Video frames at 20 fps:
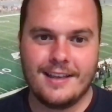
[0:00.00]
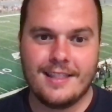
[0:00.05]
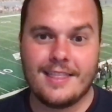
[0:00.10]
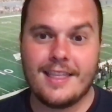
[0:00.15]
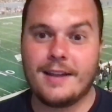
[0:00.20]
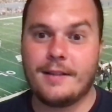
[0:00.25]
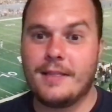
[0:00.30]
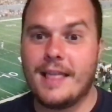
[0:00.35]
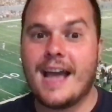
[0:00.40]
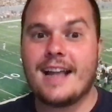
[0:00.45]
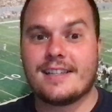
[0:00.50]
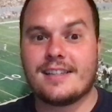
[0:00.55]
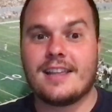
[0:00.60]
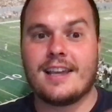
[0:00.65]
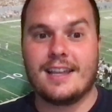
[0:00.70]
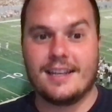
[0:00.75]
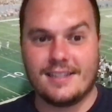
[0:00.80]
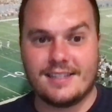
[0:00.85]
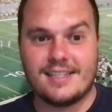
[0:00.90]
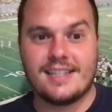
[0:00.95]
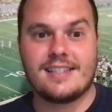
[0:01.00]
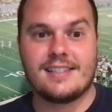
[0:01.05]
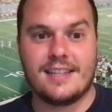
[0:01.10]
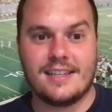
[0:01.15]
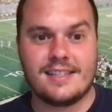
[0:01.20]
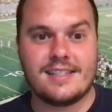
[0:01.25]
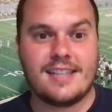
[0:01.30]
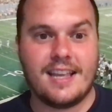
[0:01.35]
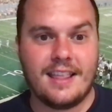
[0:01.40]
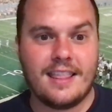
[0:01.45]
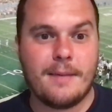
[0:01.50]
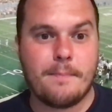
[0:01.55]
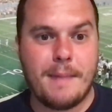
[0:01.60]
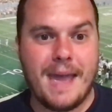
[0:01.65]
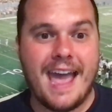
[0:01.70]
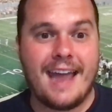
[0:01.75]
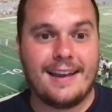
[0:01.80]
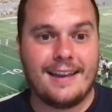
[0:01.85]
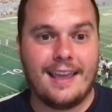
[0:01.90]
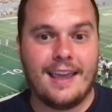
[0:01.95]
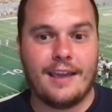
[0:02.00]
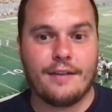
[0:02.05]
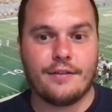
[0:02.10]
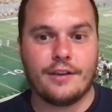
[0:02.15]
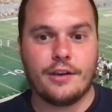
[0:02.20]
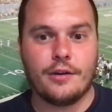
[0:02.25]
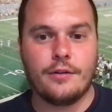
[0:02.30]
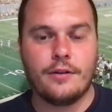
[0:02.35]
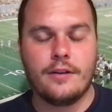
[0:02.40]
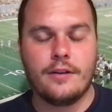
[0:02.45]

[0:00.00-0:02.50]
That's the consistency that Pat gave you.